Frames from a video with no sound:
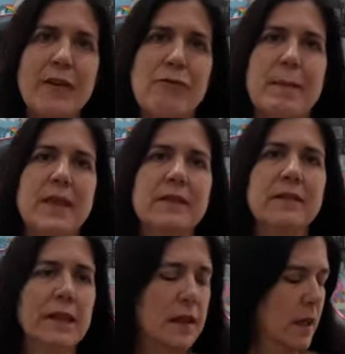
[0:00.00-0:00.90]

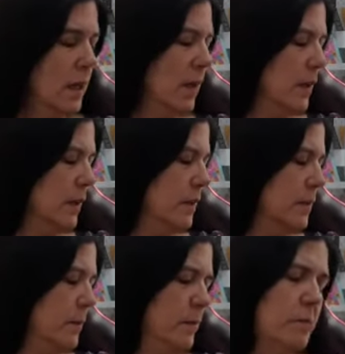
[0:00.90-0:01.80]
ribbon,
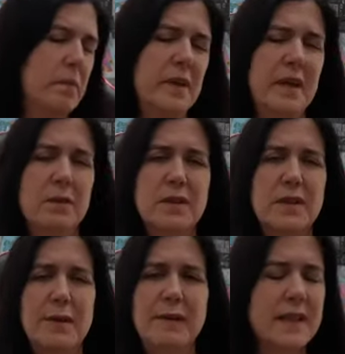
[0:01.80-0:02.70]
but it was
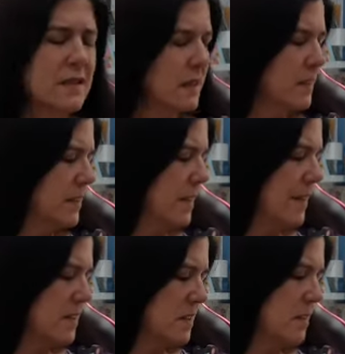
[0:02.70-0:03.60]
horrendous.
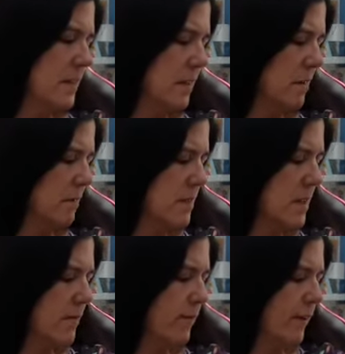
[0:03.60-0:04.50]
It just didn't
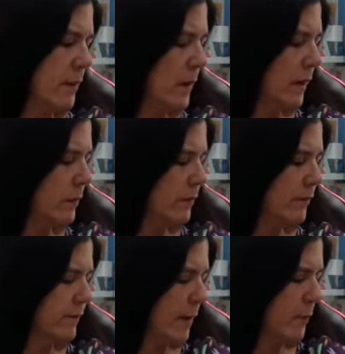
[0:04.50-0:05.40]
sit very well with the
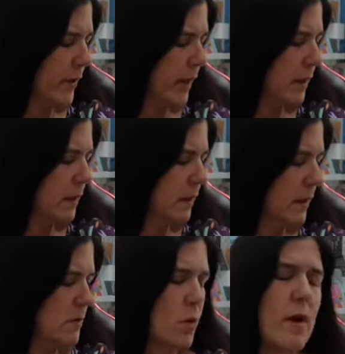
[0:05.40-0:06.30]
fabric.
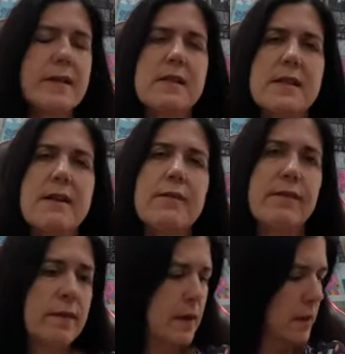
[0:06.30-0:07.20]
It was quite
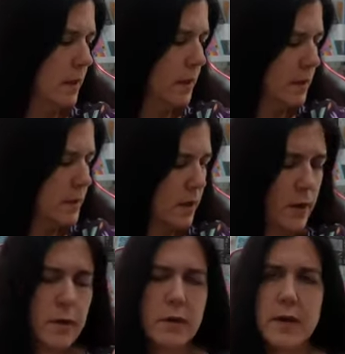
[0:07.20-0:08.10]
stiff.
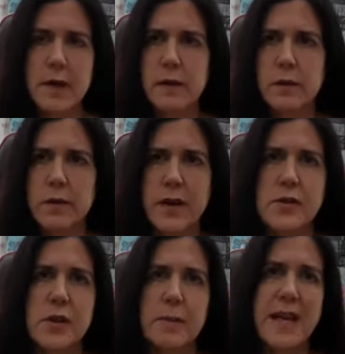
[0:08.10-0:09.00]
So although
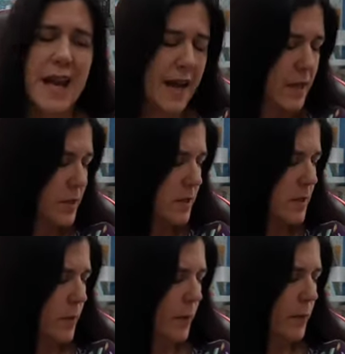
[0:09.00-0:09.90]
it took me ages
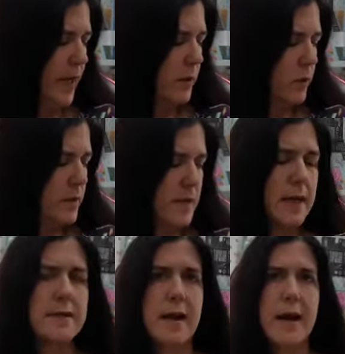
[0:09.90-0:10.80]
to unpick all the
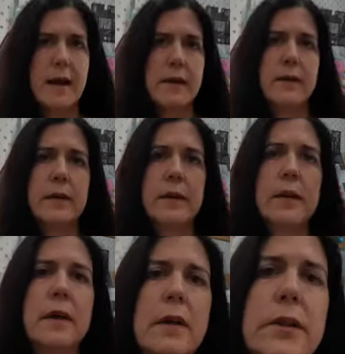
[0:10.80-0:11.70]
zigzag,
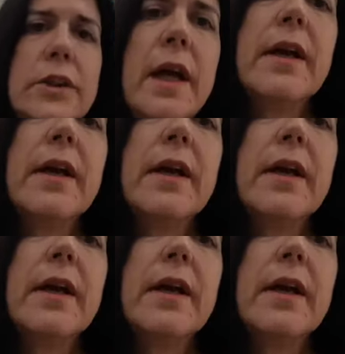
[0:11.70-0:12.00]
I'll show